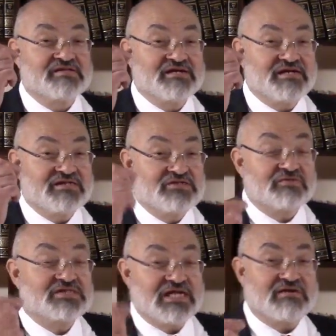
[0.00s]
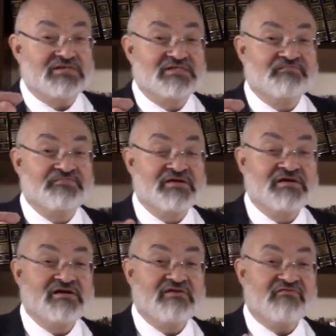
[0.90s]
the Jewish language
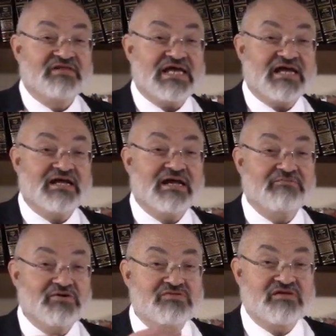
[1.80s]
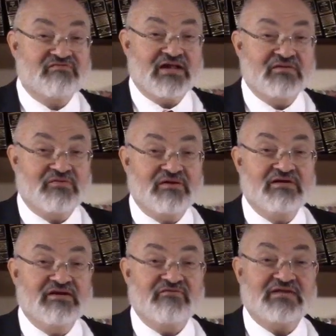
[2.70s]
for taking, I'm going to use this following word,
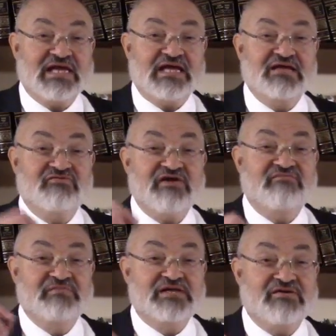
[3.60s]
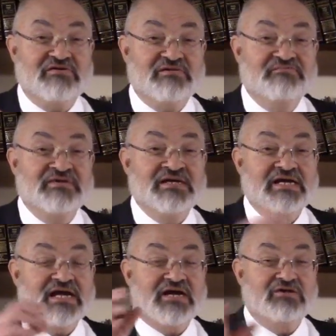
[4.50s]
for taking treif material
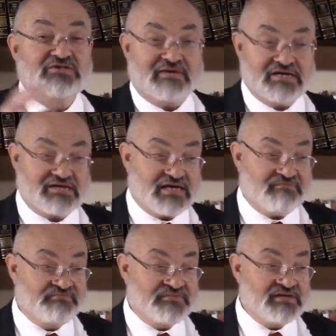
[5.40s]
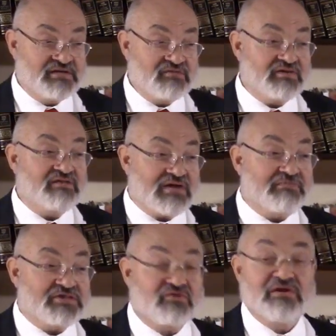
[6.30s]
and kosherizing it. Whether the
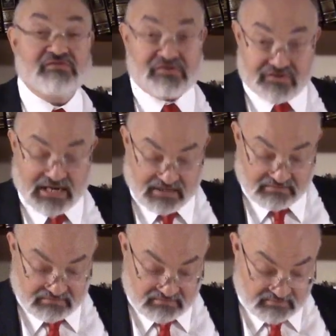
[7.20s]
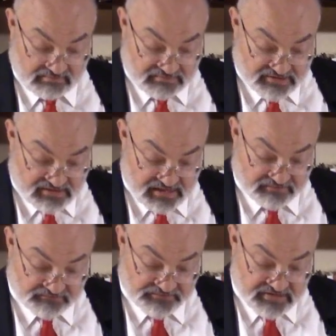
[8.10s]
rabbis agree with it or not.
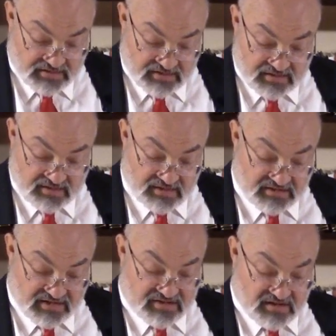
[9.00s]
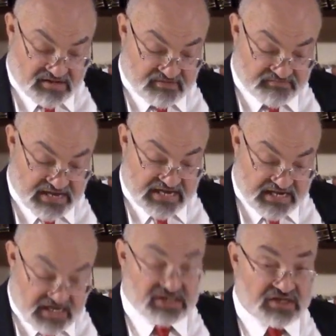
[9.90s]
Okay? This is a
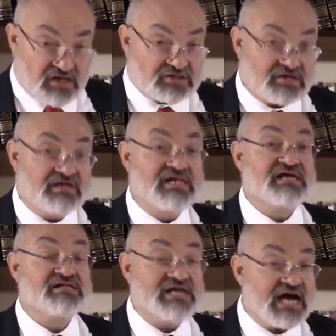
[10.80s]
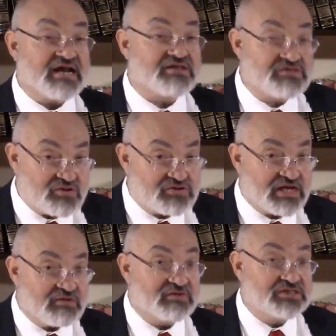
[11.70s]
Yiddish culture not
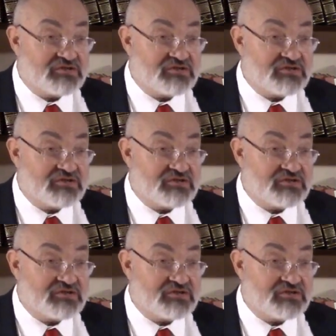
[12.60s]
associated with